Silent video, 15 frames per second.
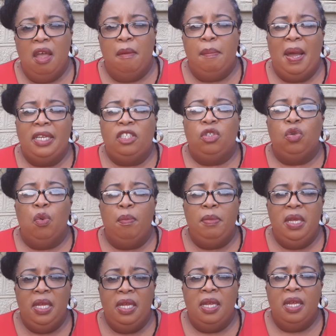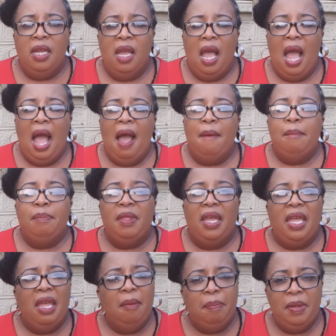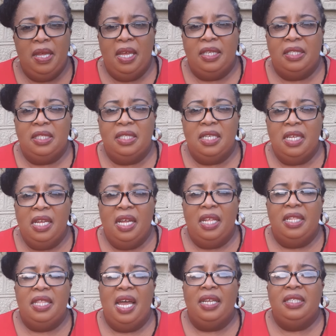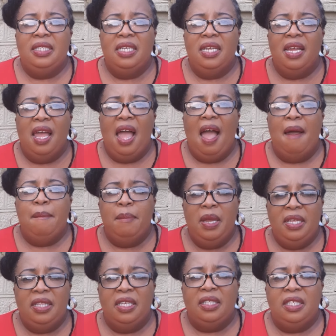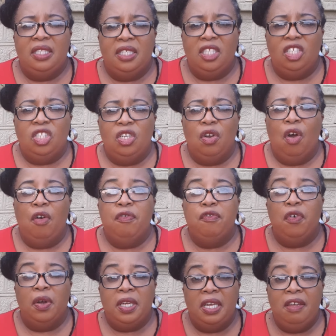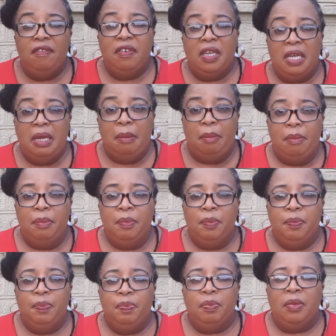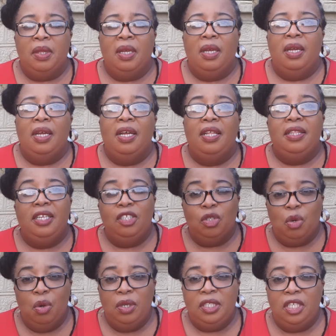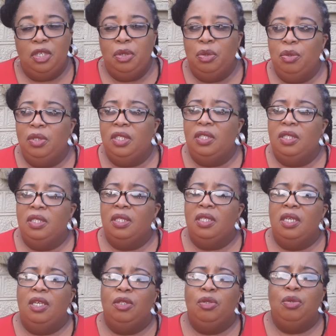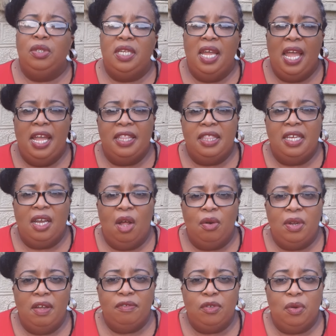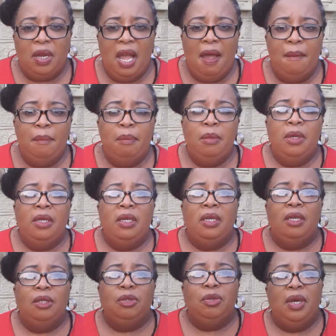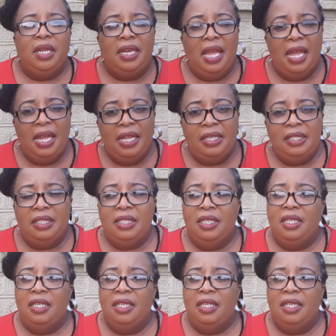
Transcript: But to me, I'm the happiest that I made the decision of forgiving him. This continues. Today I think I'll have to come to an end,